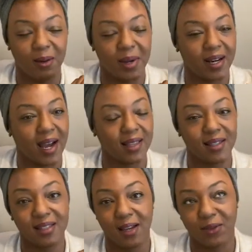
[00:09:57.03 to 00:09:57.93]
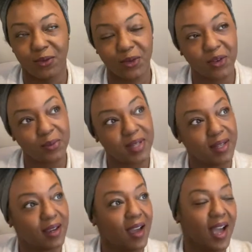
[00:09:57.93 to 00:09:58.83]
oh my God, this ain't for
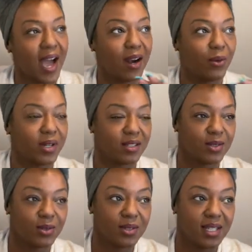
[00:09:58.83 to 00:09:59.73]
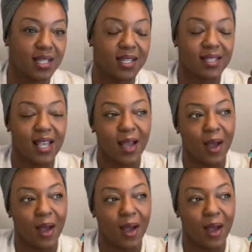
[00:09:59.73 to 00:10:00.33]
me. I don't want to do this.